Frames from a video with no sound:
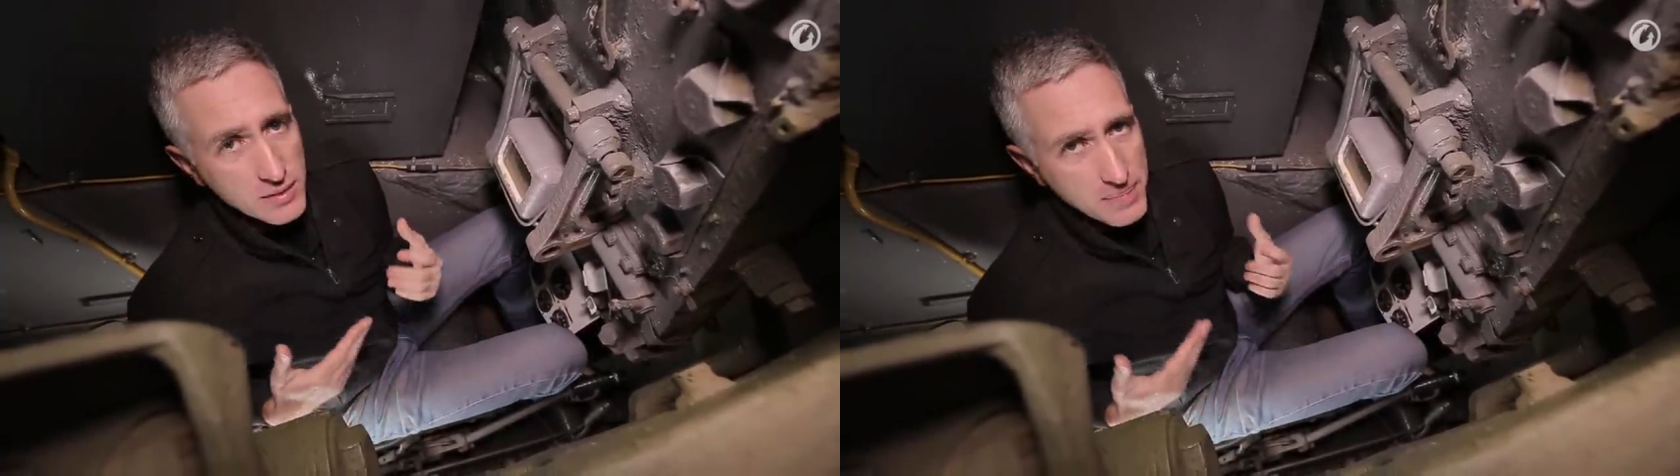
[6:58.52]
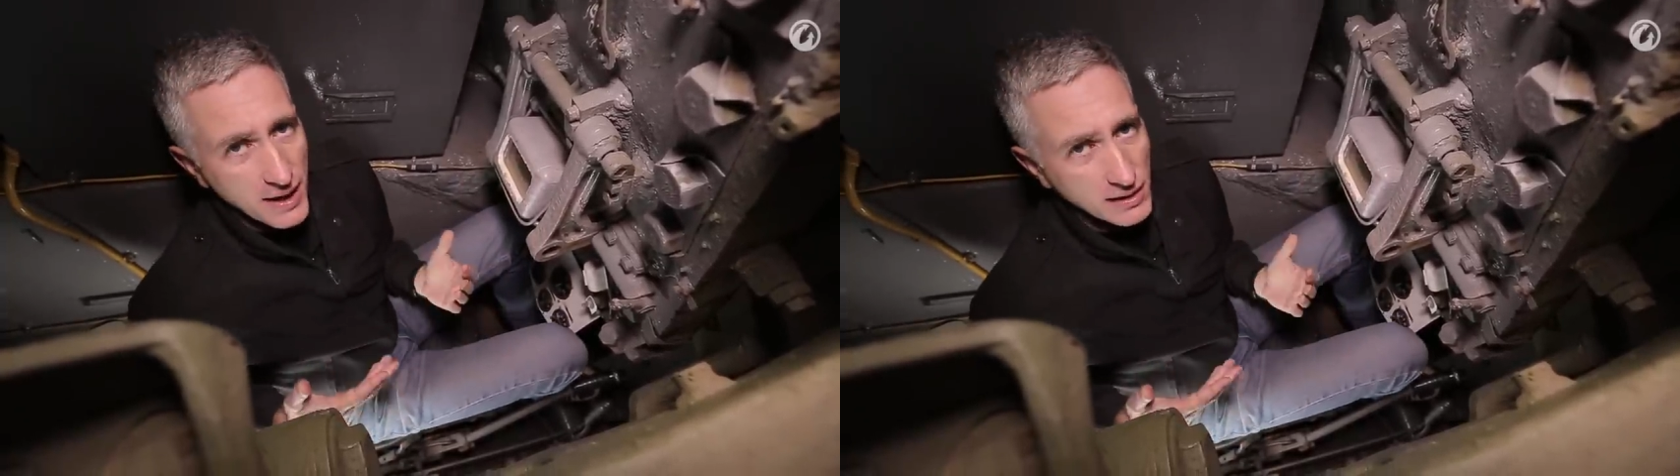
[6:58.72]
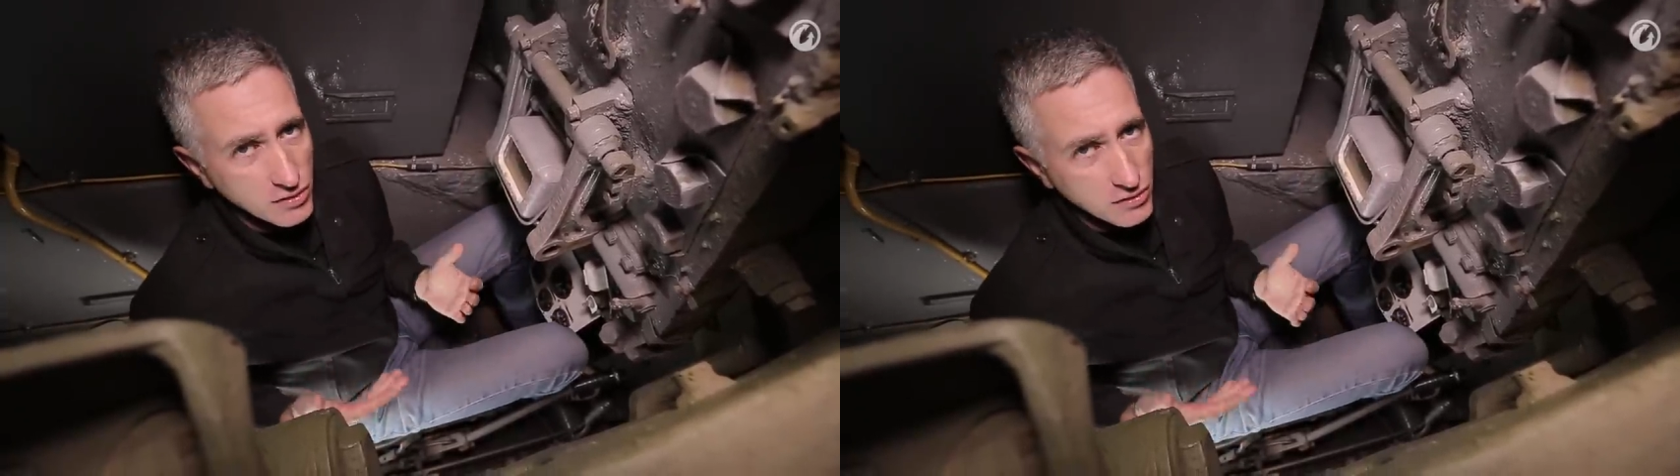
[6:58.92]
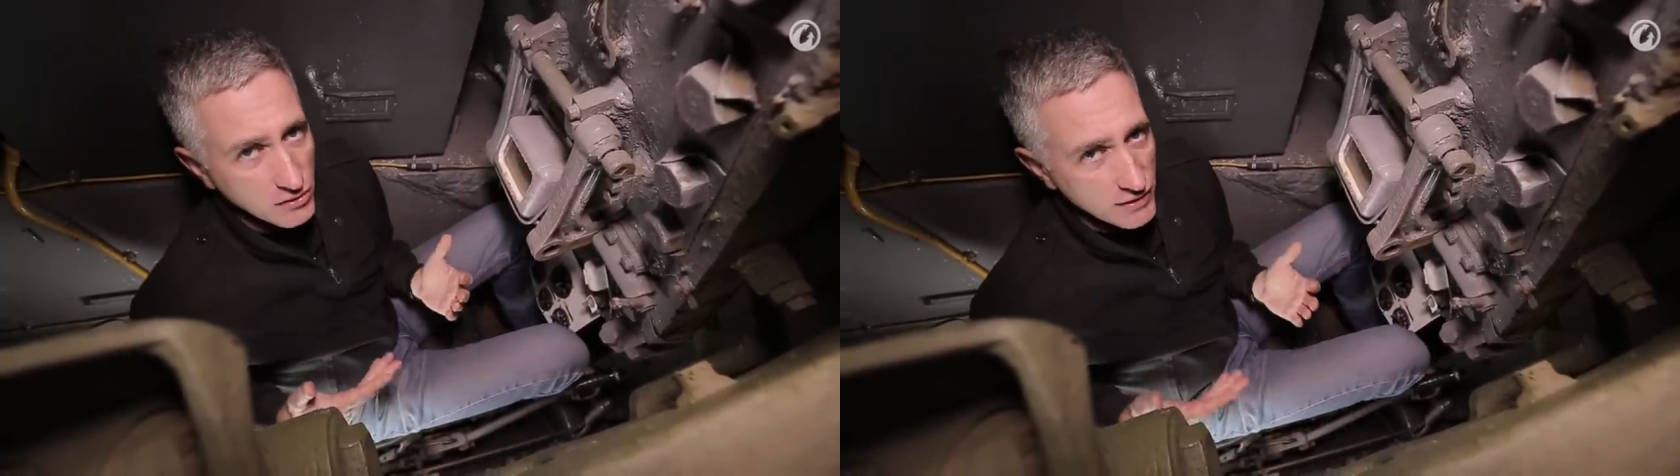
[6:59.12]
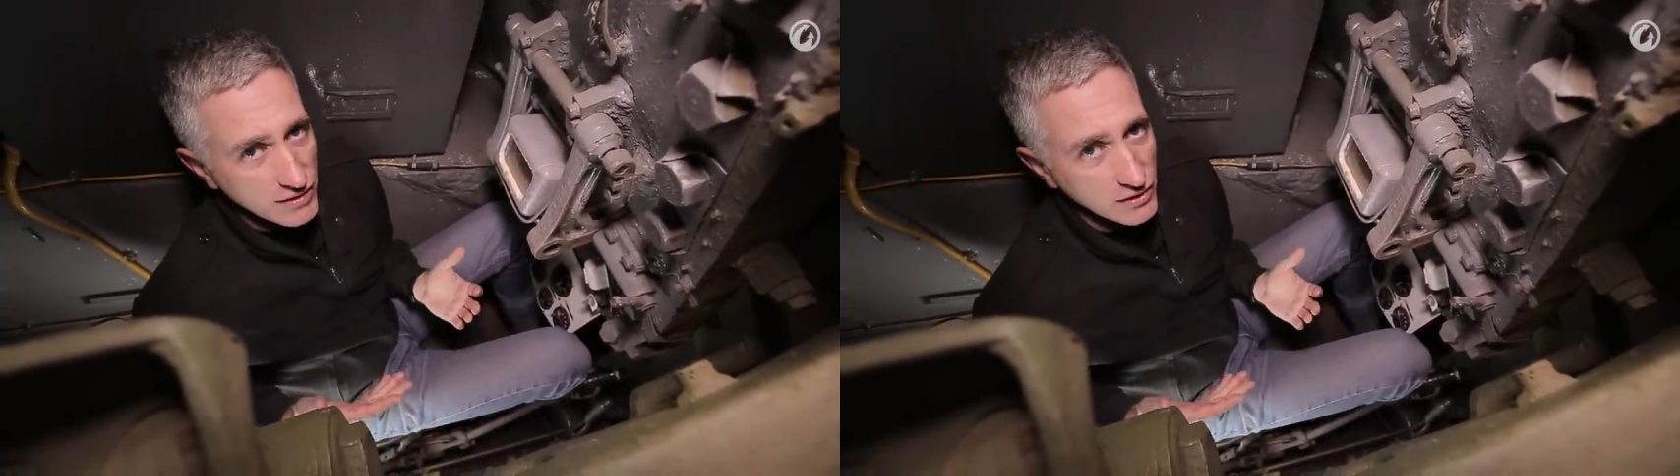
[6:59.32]
The pedals
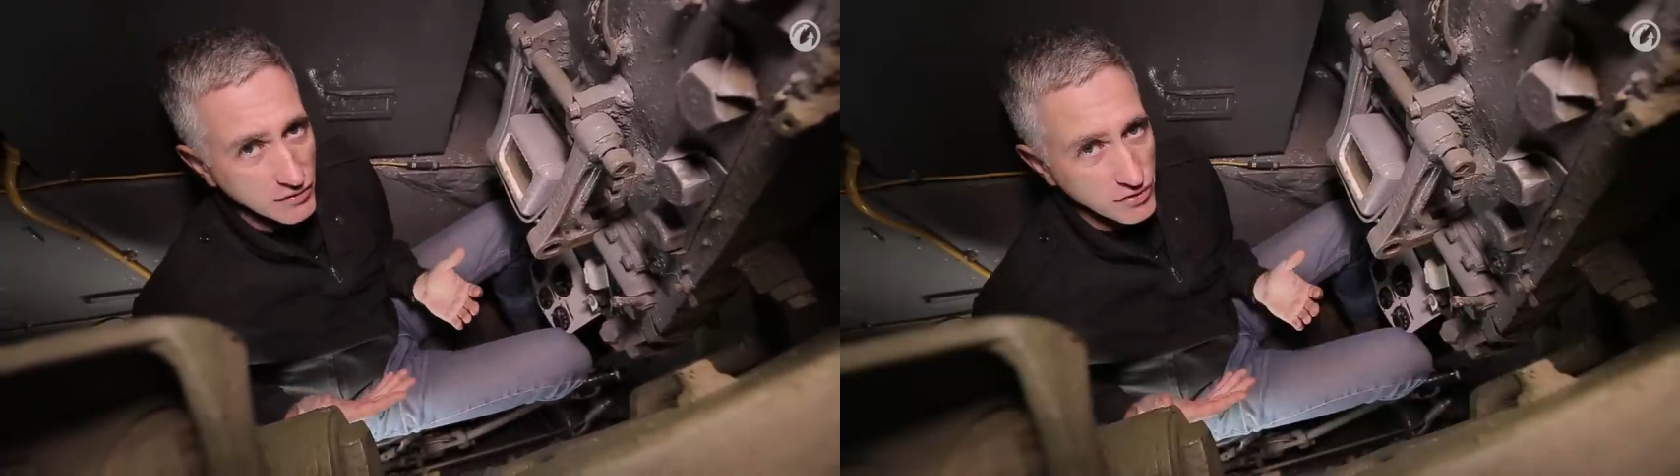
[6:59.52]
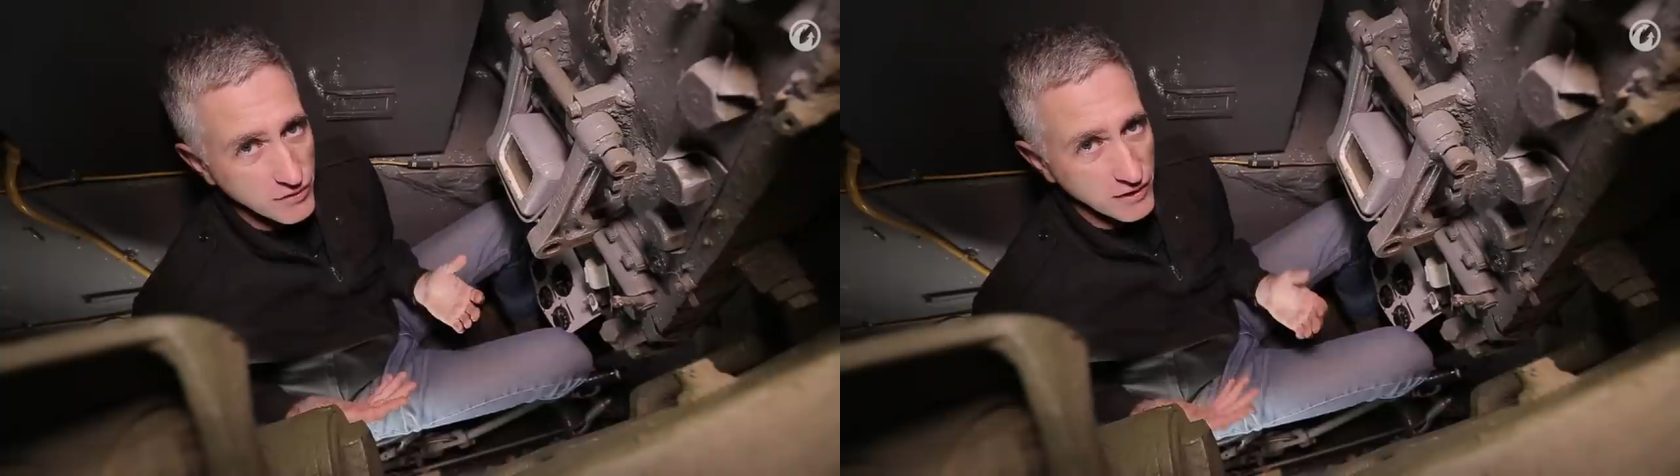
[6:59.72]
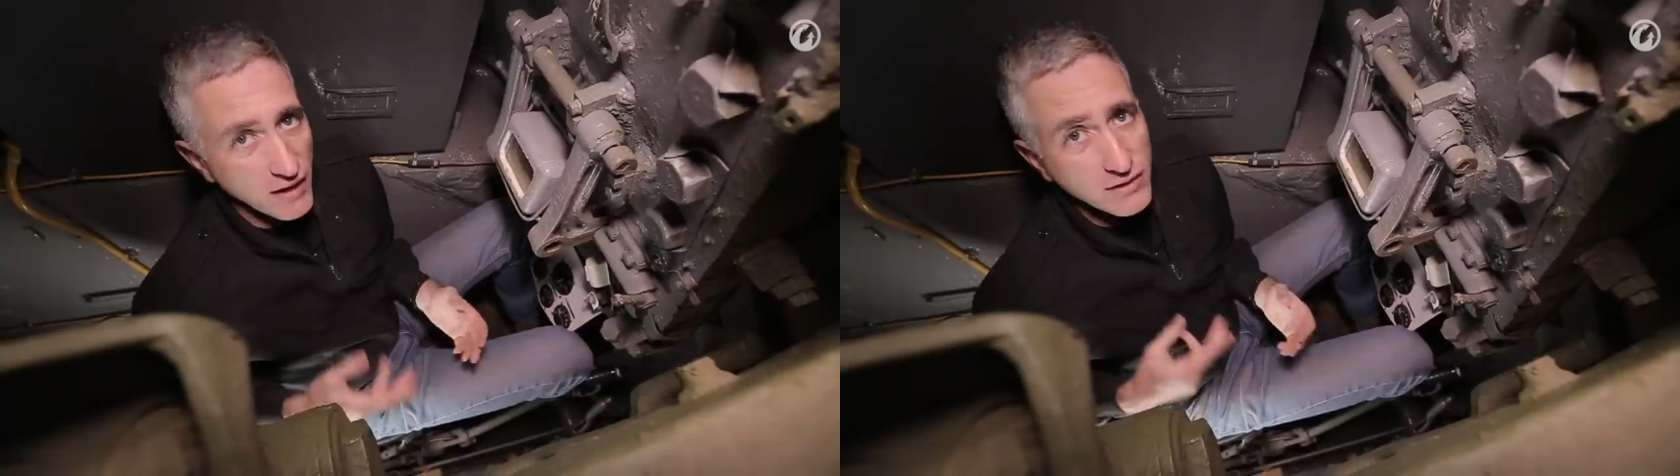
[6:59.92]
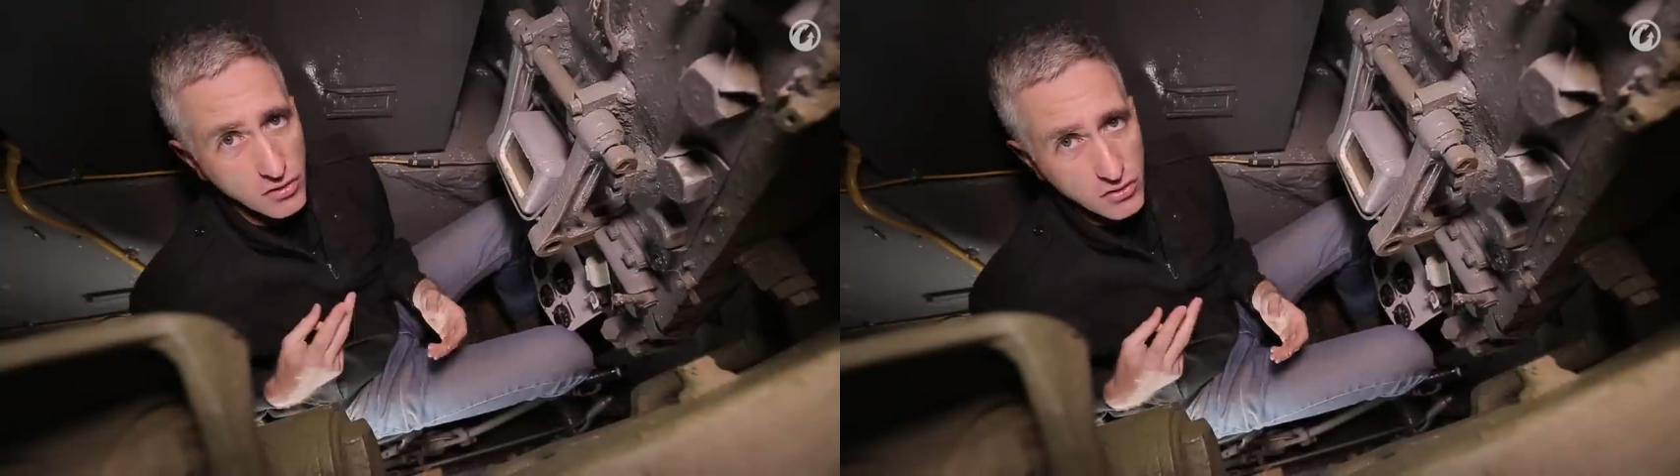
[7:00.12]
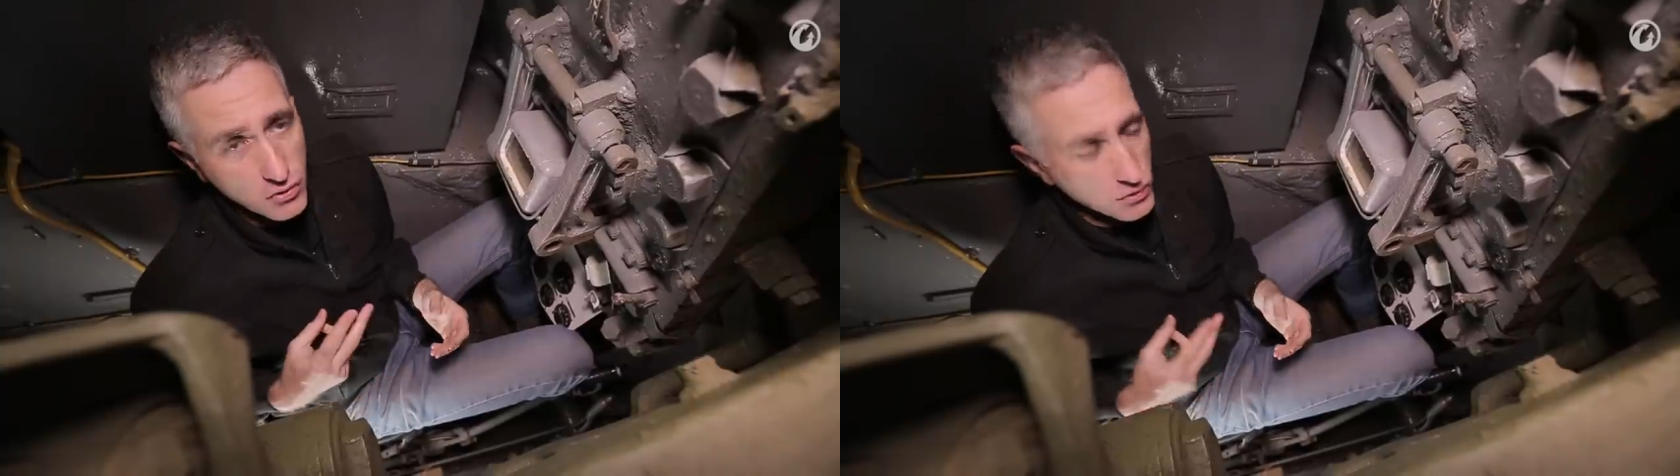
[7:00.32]
are easy enough to figure out,
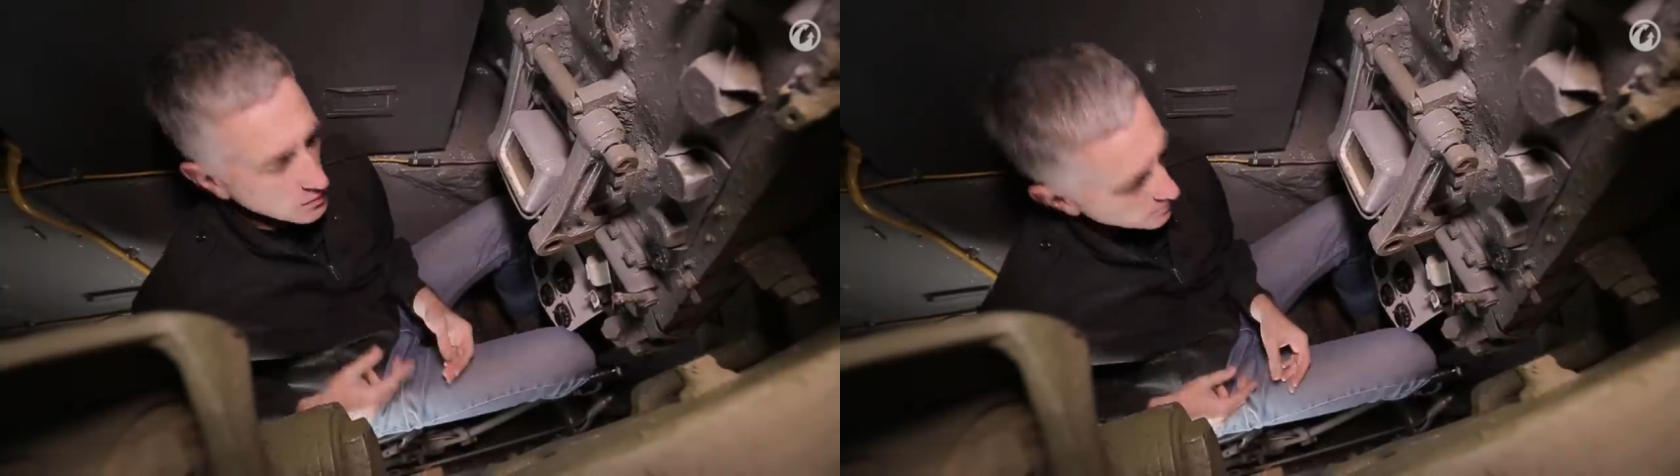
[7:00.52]
there's two